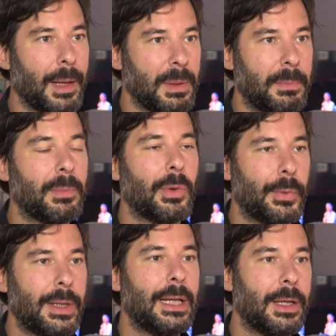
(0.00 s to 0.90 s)
I mean, people
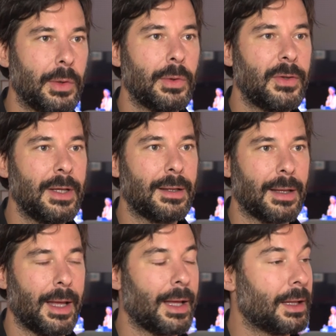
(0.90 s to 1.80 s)
really use it,
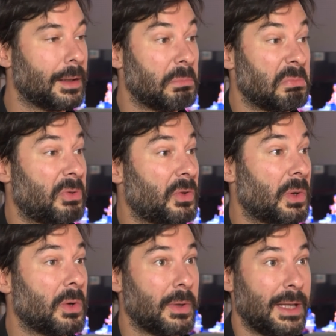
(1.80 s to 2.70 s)
and
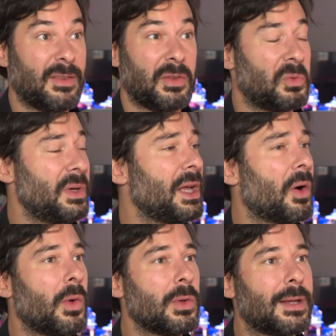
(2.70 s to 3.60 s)
so it's really
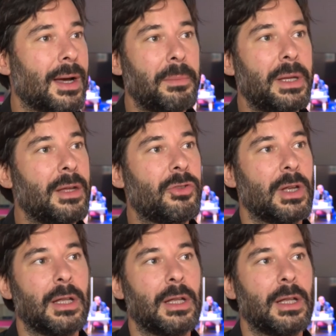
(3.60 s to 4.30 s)
old-timeish.